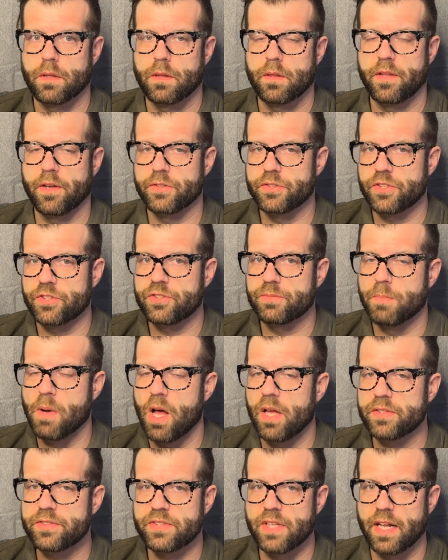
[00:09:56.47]
There's a
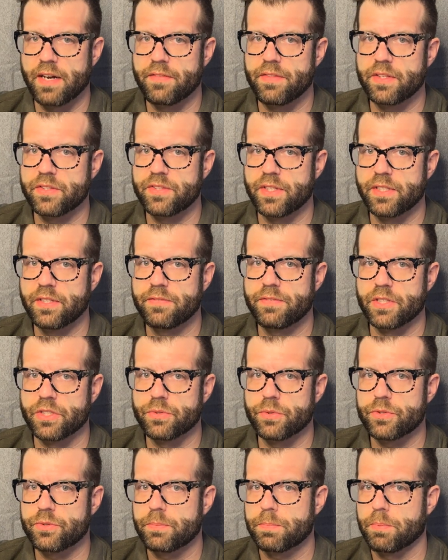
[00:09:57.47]
small set of these
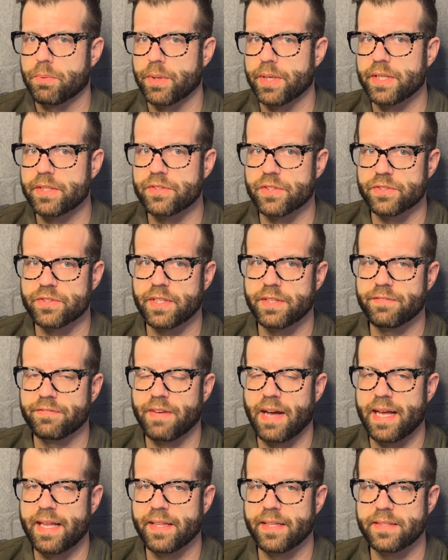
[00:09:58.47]
individuals with pre-existing
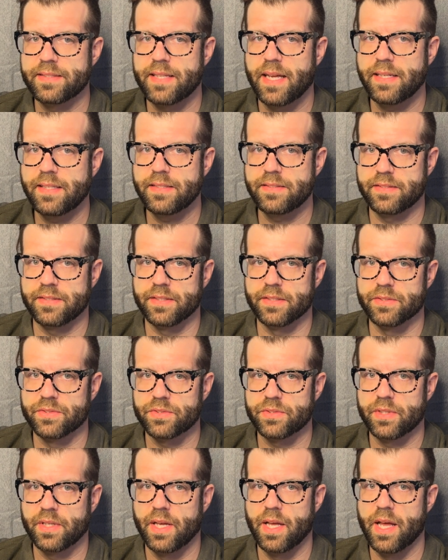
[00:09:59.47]
violent
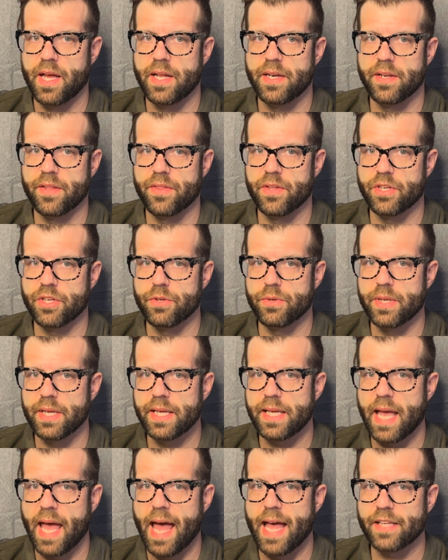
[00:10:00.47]
tendencies, and the
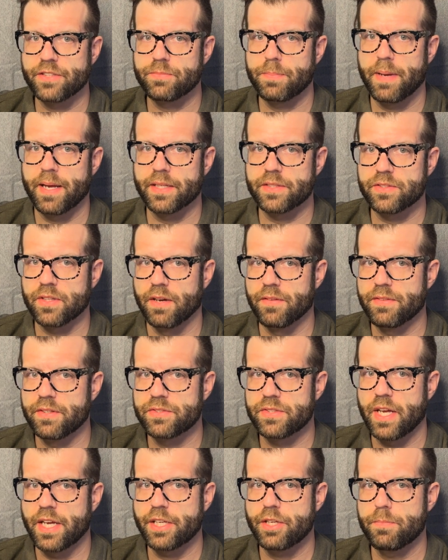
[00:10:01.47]
unique aspects of
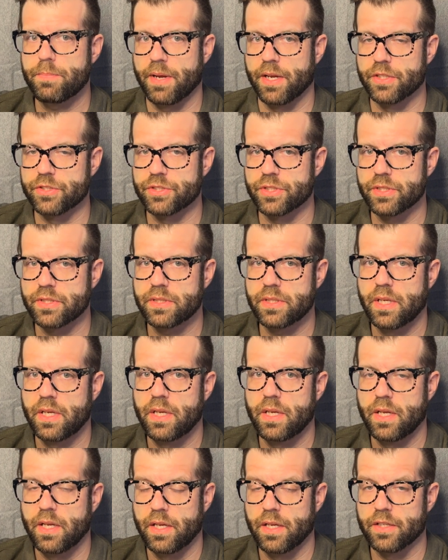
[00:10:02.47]
this occupation,
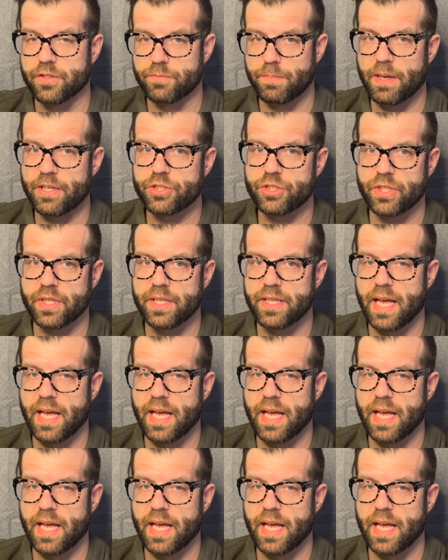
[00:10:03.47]
especially the